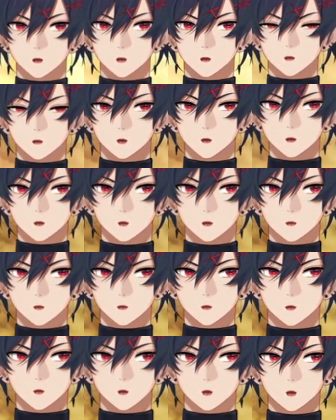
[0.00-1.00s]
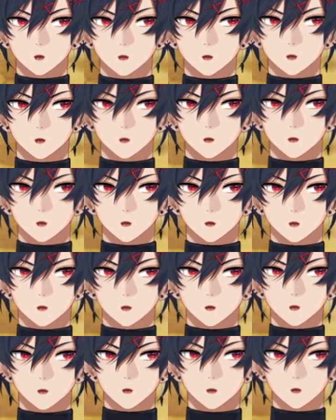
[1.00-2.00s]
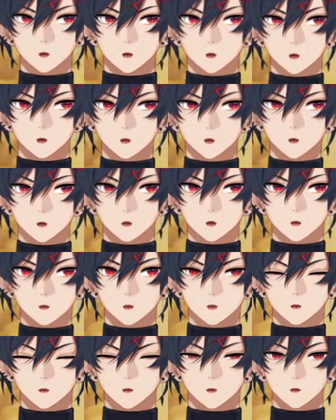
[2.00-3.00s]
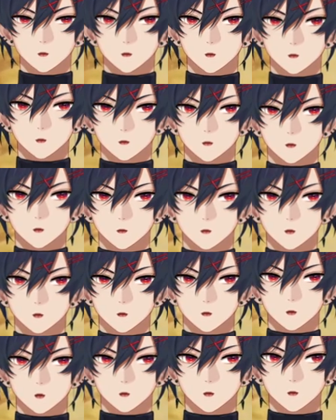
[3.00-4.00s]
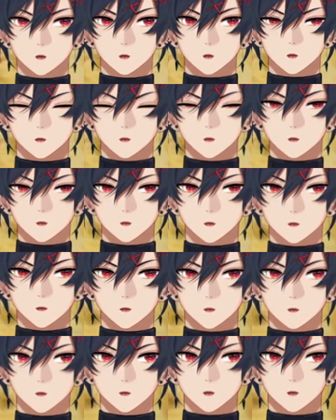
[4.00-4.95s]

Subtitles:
The outer ring will never forget the blood, sweat, and fuel you spilled.